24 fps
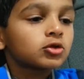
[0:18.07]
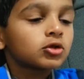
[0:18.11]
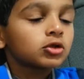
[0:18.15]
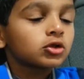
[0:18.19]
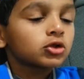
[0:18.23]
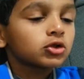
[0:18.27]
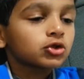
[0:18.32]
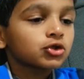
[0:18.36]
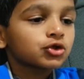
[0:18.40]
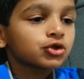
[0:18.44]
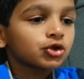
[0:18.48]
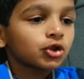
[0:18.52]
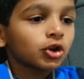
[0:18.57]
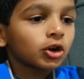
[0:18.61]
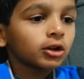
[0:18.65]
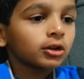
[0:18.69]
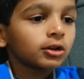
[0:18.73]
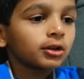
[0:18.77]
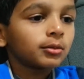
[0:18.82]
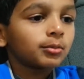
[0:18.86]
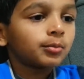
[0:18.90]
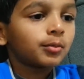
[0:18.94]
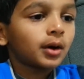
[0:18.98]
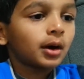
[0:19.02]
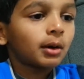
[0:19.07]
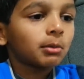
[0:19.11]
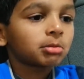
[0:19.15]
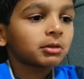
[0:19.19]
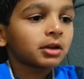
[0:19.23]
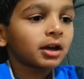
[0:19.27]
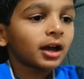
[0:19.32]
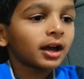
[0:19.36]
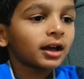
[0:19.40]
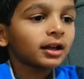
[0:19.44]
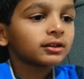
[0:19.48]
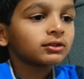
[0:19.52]
That's... Charlotte
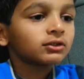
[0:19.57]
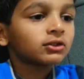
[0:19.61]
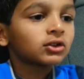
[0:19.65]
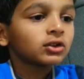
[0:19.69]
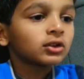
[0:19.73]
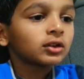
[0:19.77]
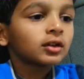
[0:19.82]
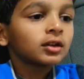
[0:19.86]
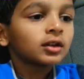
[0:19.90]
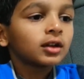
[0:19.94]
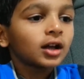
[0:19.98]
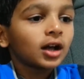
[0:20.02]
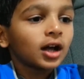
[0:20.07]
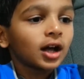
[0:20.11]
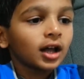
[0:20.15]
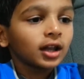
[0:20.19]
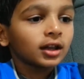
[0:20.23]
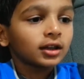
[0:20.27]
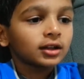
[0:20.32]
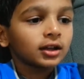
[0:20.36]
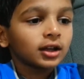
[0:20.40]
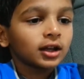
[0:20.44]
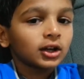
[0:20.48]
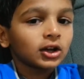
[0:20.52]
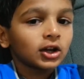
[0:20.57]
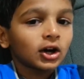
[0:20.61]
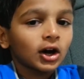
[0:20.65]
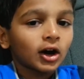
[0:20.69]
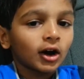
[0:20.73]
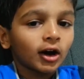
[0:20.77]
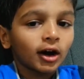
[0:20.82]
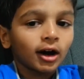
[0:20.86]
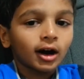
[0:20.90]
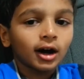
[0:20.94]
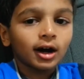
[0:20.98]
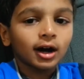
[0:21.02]
Bobcats. Atlanta
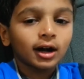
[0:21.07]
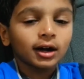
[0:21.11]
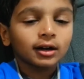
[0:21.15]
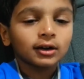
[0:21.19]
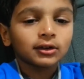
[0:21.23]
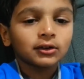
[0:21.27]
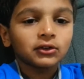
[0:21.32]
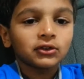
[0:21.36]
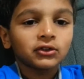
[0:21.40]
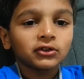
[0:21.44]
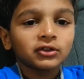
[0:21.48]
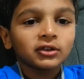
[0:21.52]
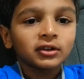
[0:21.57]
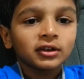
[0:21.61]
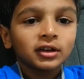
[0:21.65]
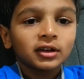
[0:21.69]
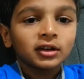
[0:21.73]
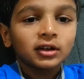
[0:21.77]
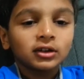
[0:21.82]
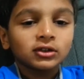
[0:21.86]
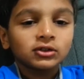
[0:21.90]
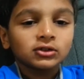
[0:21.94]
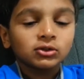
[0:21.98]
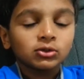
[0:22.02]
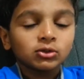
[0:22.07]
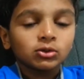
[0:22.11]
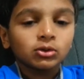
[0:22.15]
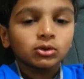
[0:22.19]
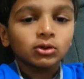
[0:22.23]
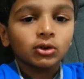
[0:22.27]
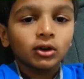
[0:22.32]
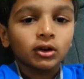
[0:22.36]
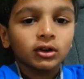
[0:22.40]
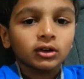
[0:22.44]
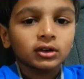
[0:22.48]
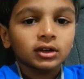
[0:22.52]
Hawks. Mm -hmm. Tell the number. New
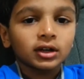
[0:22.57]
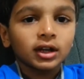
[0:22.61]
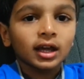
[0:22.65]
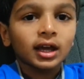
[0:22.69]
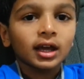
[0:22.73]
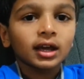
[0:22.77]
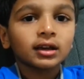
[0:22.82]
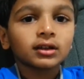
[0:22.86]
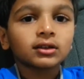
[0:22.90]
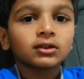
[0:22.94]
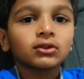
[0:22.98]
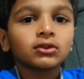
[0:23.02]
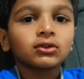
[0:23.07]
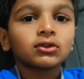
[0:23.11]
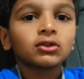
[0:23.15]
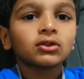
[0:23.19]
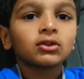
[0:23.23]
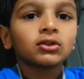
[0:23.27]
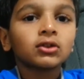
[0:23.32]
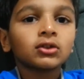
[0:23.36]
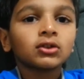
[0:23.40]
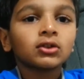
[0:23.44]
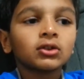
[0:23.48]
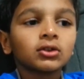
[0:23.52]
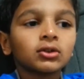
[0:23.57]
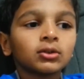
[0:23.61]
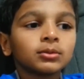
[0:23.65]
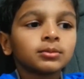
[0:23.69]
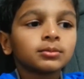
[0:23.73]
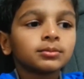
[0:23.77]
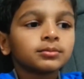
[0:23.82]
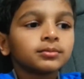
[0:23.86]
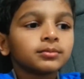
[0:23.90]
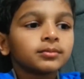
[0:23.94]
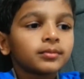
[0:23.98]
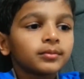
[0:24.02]
York Knicks.
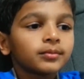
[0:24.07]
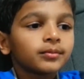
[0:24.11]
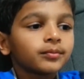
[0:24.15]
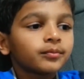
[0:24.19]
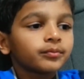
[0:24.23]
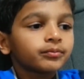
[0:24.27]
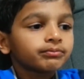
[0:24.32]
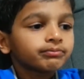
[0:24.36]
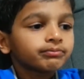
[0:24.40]
Okay.